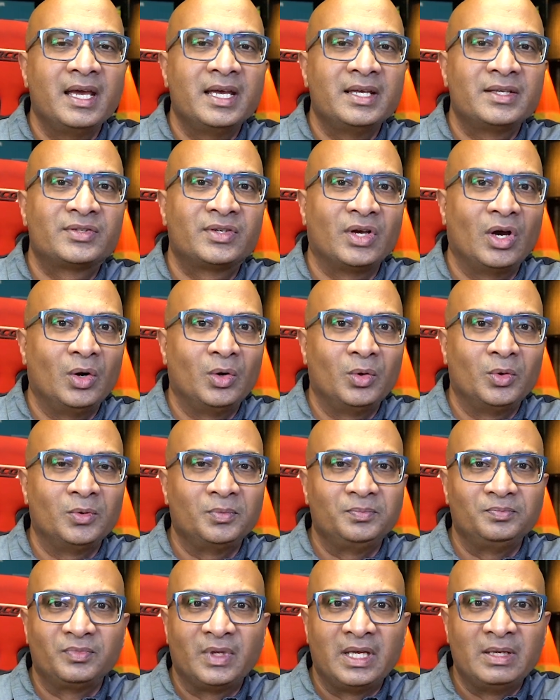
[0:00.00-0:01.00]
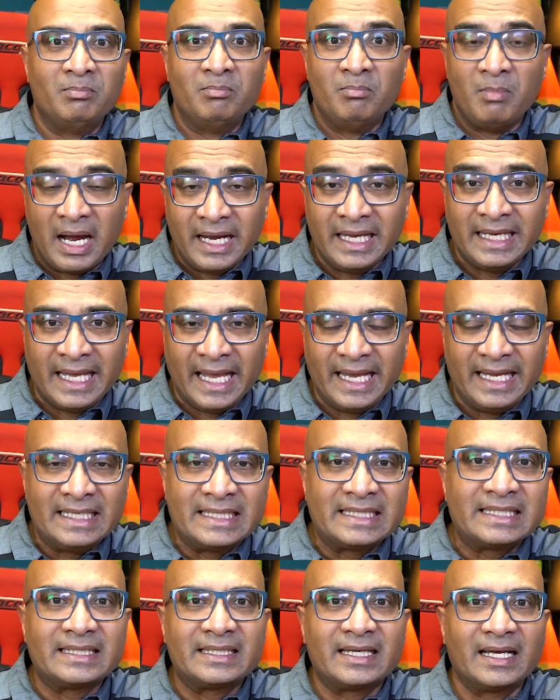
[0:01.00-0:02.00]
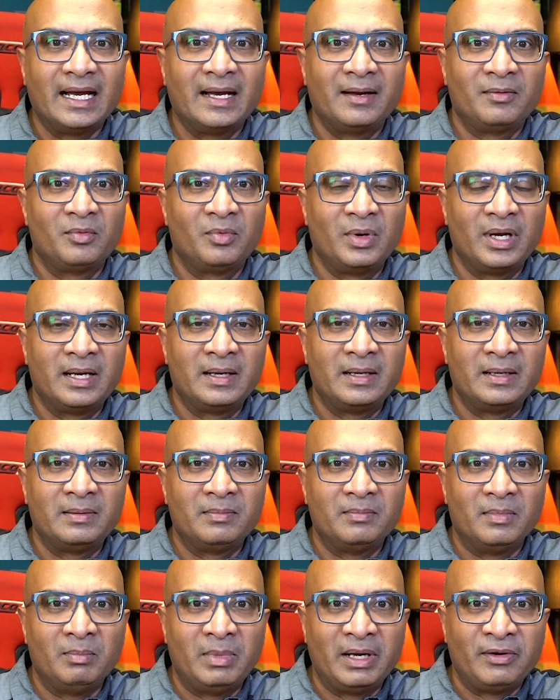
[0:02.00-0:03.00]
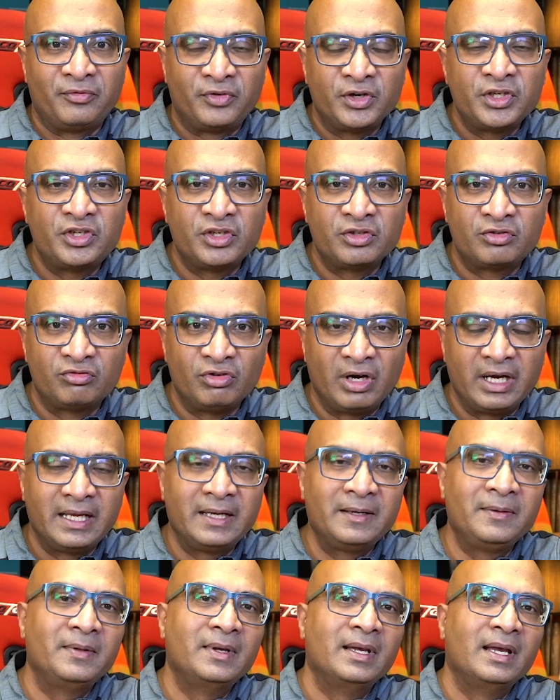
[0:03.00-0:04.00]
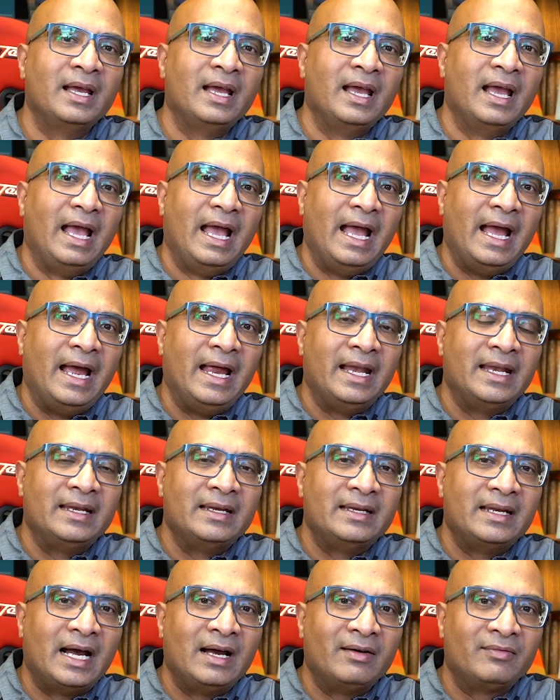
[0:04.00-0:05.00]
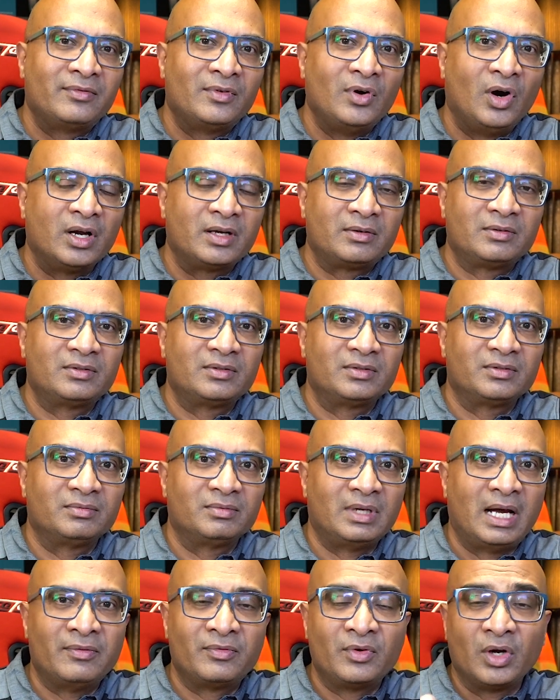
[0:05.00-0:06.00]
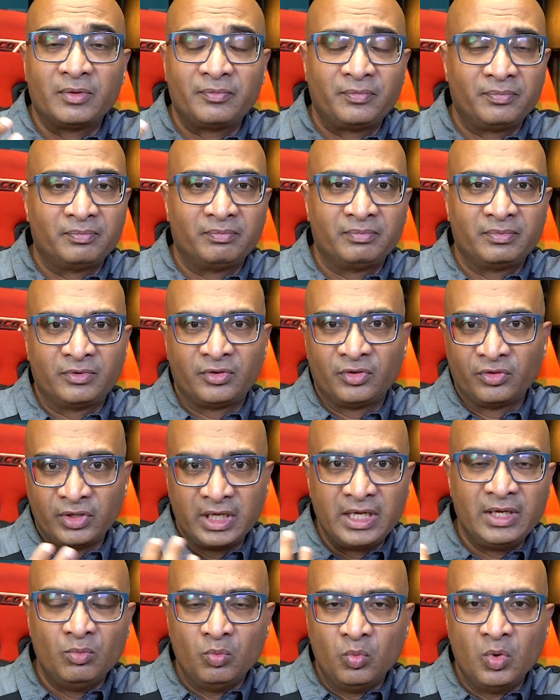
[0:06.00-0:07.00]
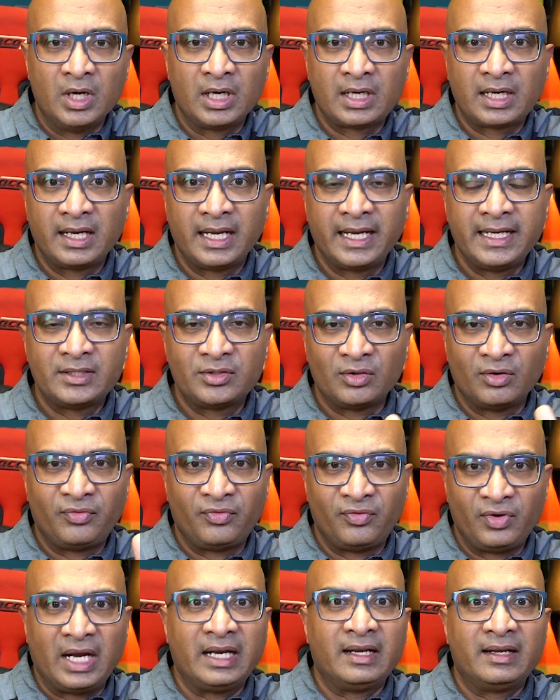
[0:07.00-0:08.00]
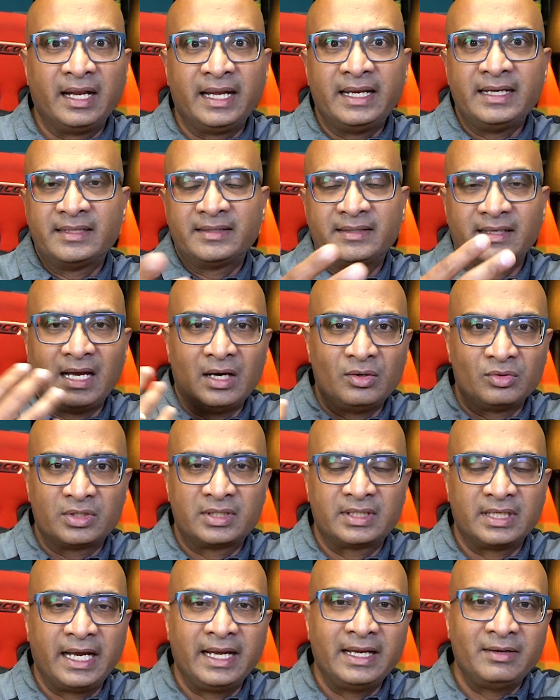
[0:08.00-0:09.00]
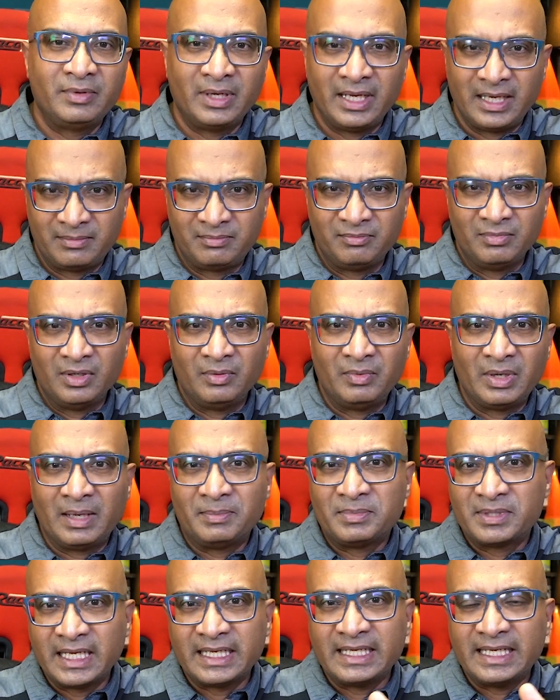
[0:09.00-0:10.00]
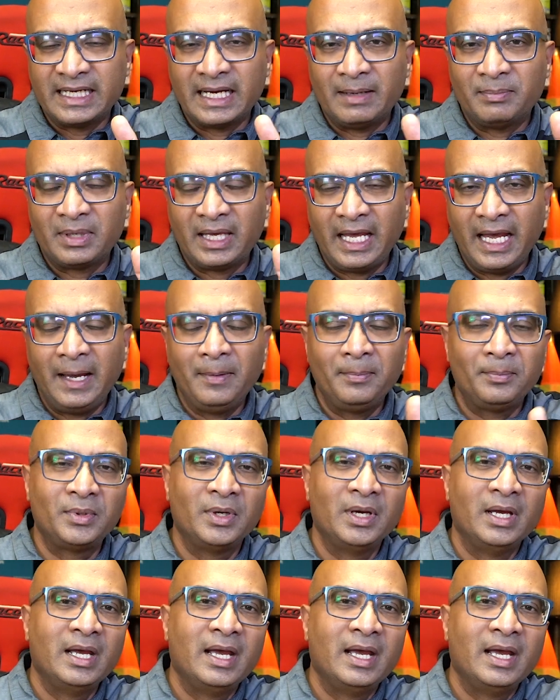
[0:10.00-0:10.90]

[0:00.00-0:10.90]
So in my case, when my fridge is running and I've got 3 work lights or floodlights outside where when I'm setting up camp,